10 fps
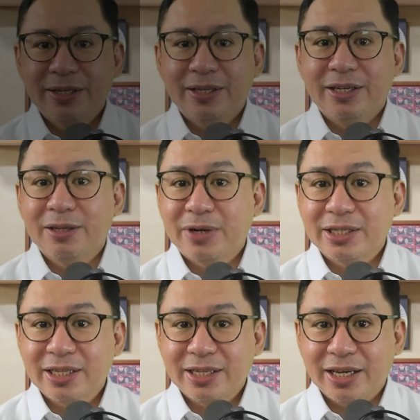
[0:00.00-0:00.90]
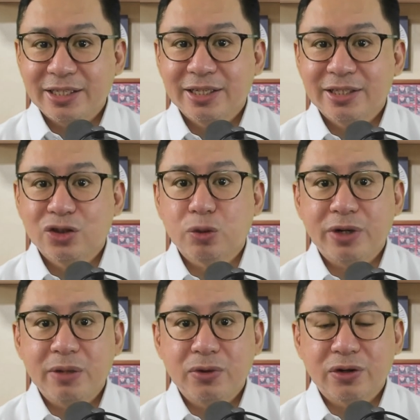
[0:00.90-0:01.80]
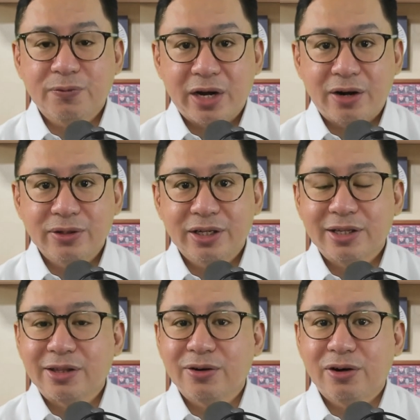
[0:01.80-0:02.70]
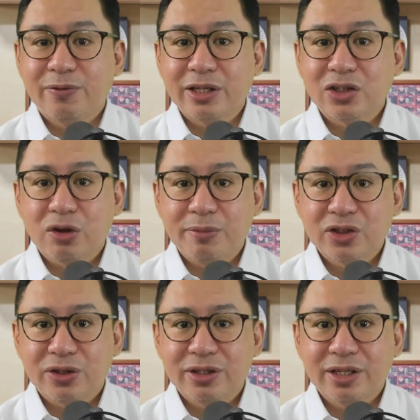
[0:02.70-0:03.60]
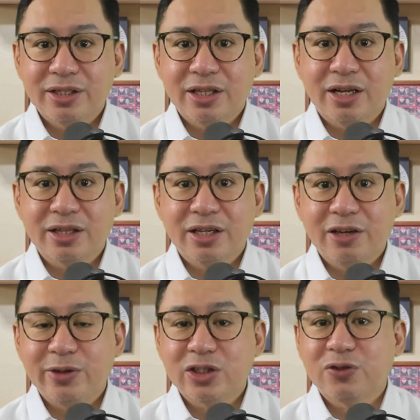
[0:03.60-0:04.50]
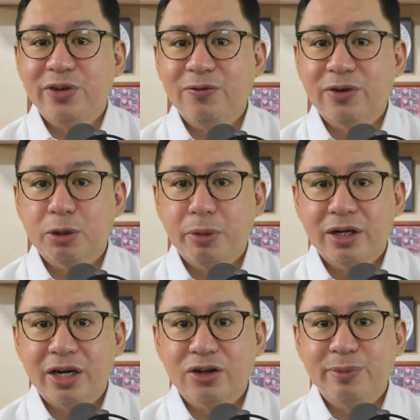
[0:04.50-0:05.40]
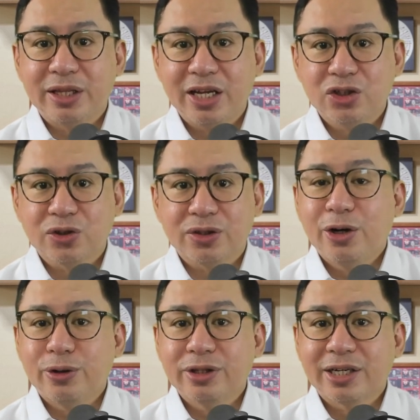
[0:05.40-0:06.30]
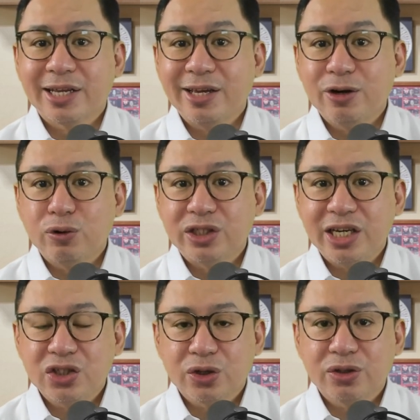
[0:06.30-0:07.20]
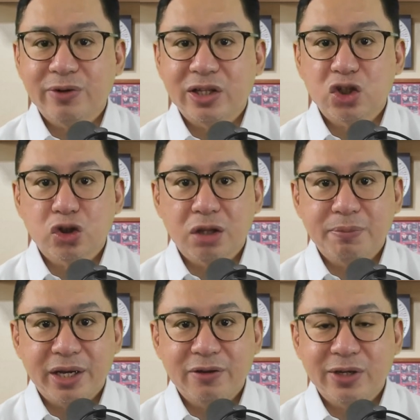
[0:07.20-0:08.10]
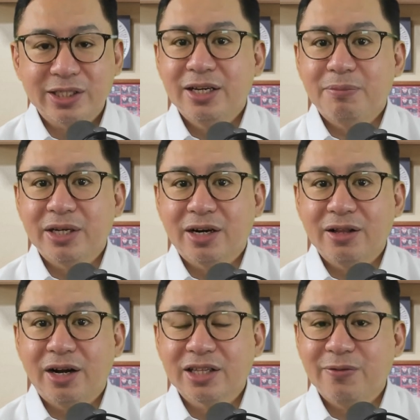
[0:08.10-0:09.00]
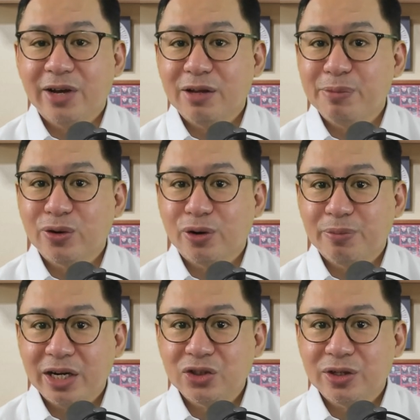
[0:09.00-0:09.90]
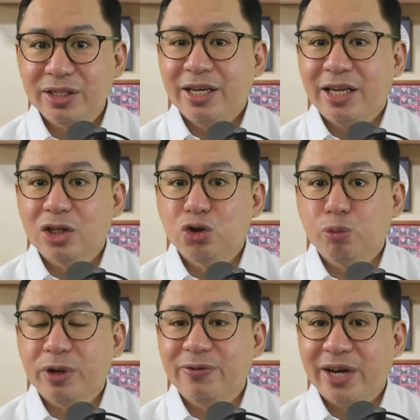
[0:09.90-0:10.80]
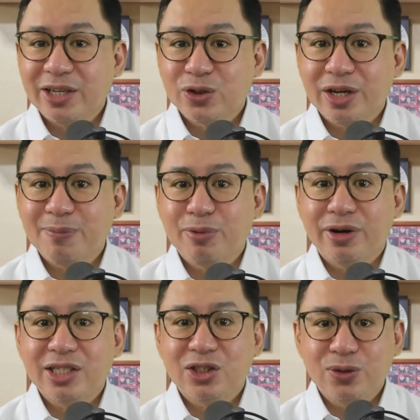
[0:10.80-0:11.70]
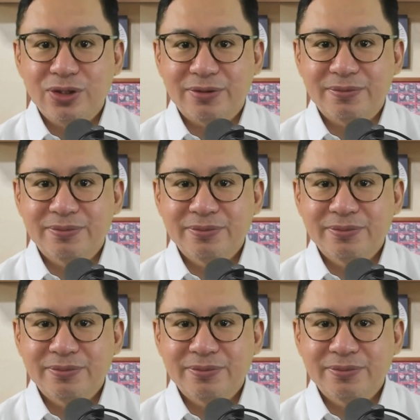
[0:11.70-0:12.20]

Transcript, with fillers: In the present case, the Supreme Court found that the Governance Commission did not give its favorable recommendation on the renegotiation of additional benefits by the Clark Development Corporation and the Supervisory Employees Union.